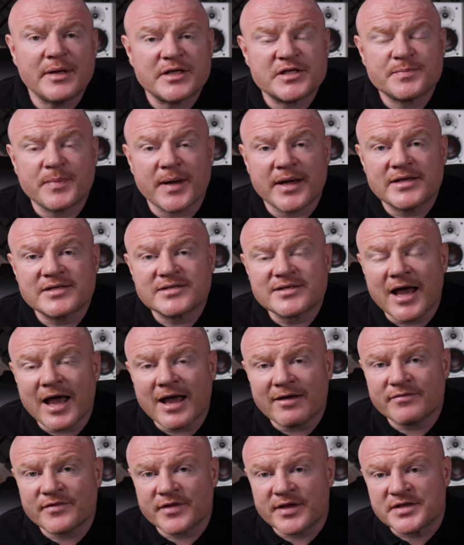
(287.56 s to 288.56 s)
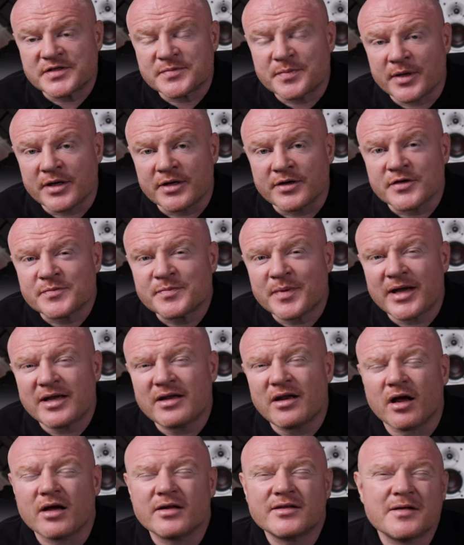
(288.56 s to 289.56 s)
big space to have these speakers. But
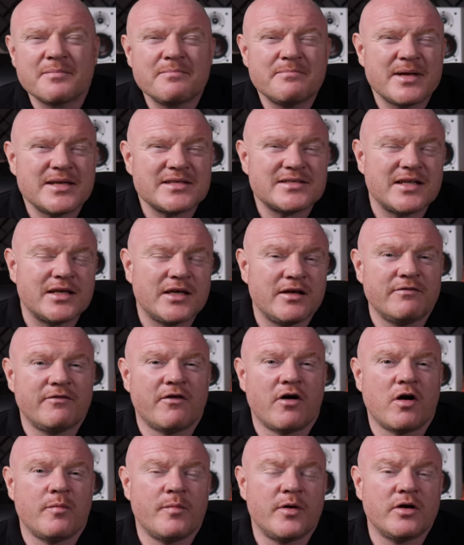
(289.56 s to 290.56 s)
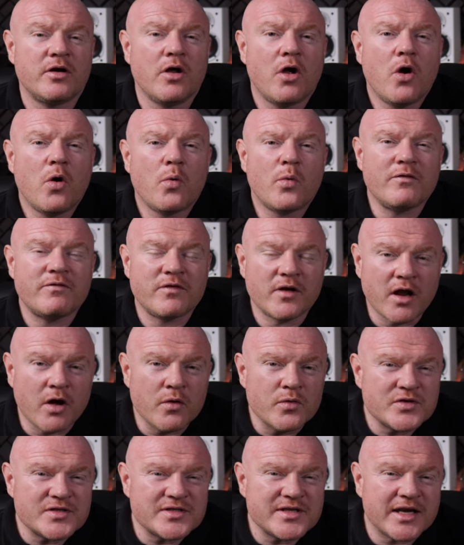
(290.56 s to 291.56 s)
in like a domestic environment with
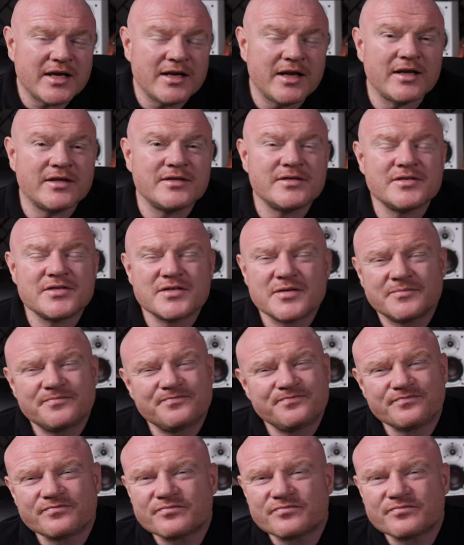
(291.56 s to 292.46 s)
low ceilings,